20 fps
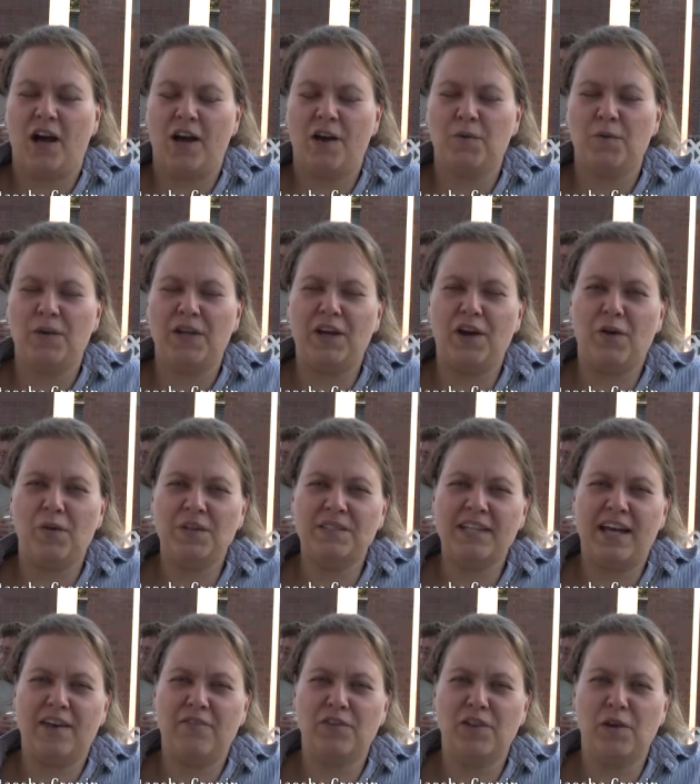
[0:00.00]
uh, we always
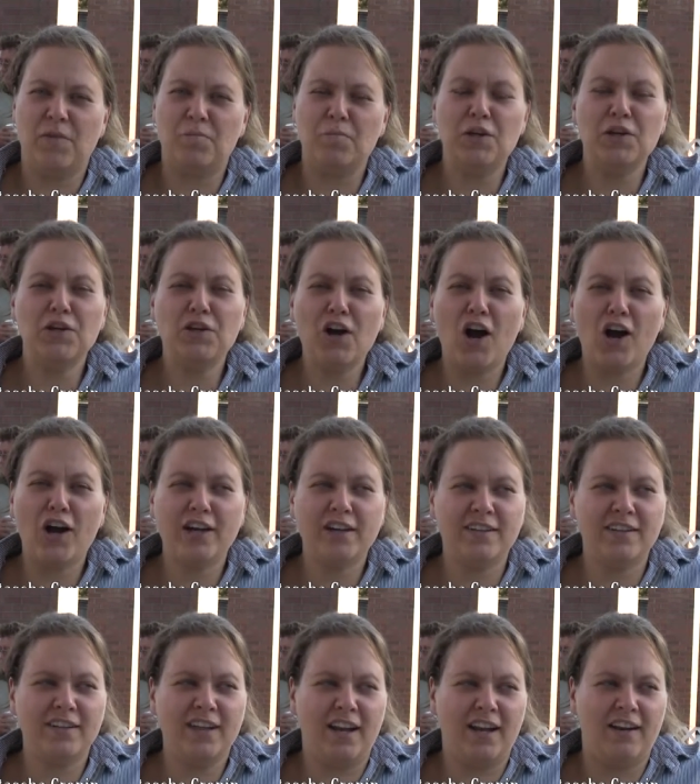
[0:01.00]
have the beer
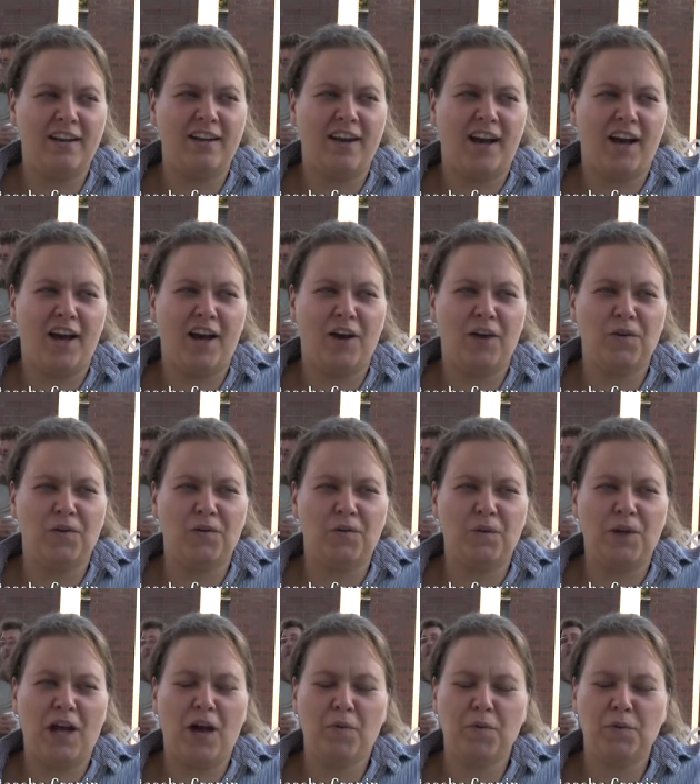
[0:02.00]
garden and uh,
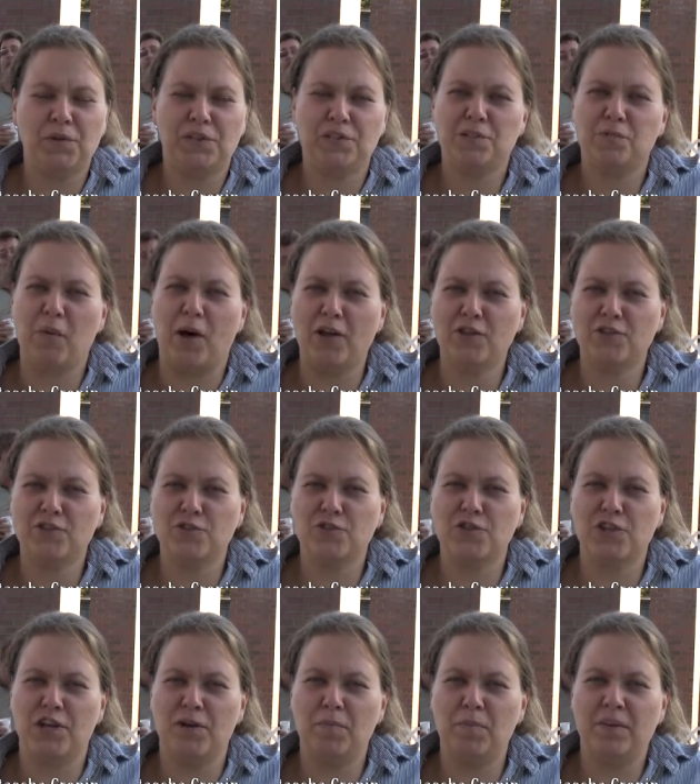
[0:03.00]
we help with the
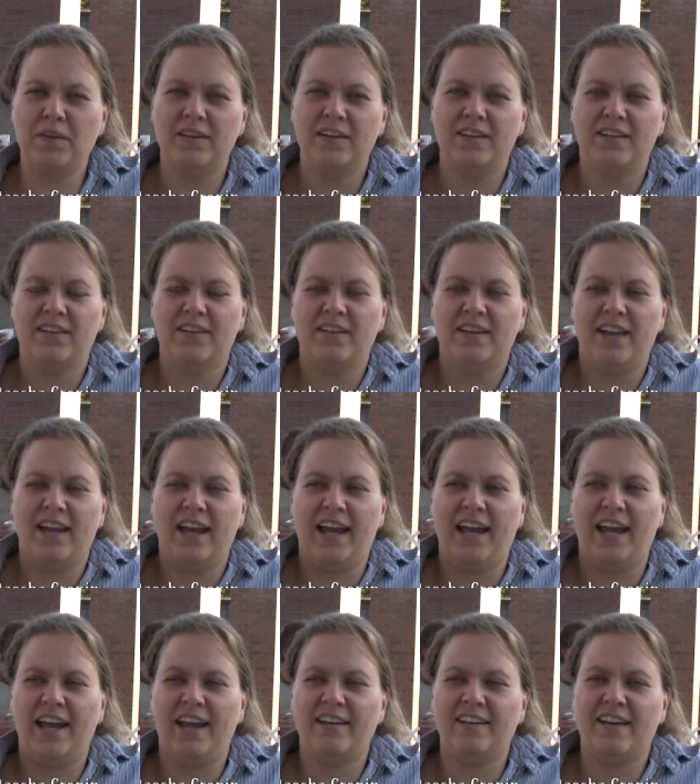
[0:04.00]
sponsorship.
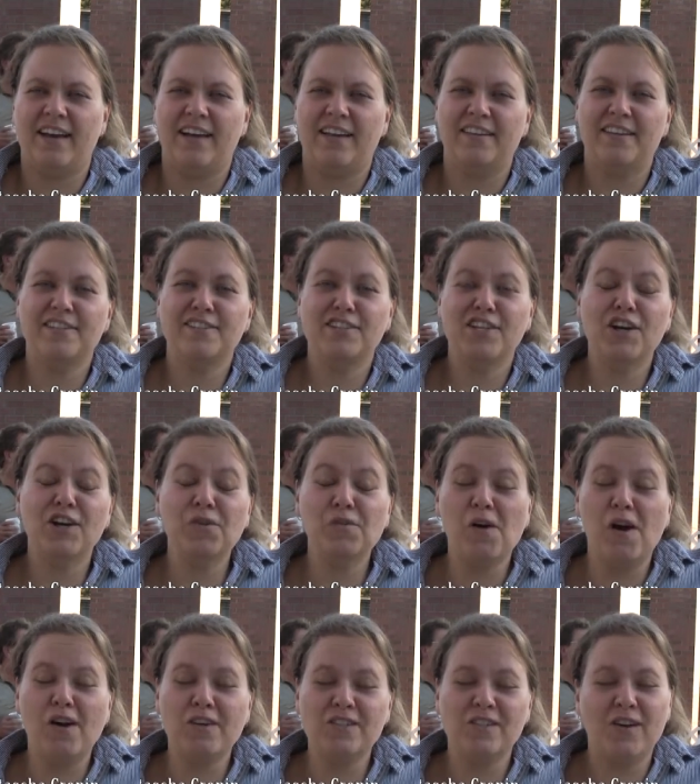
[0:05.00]
And uh, this year
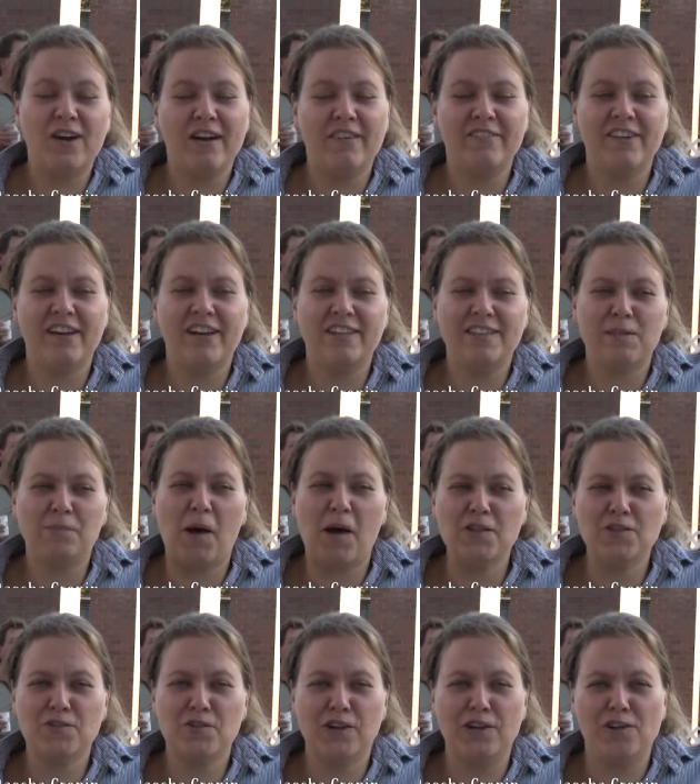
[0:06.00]
we're also having
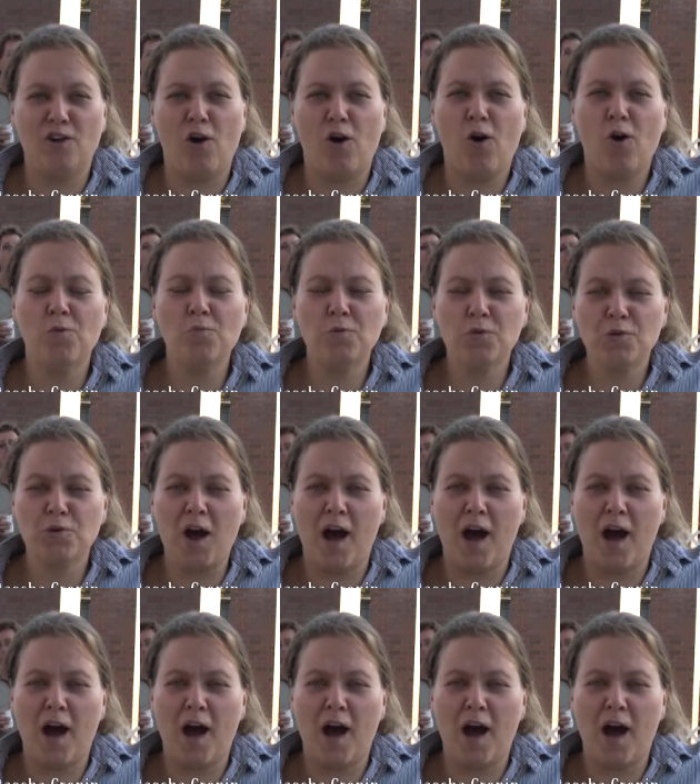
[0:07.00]
sponsoring the homebrew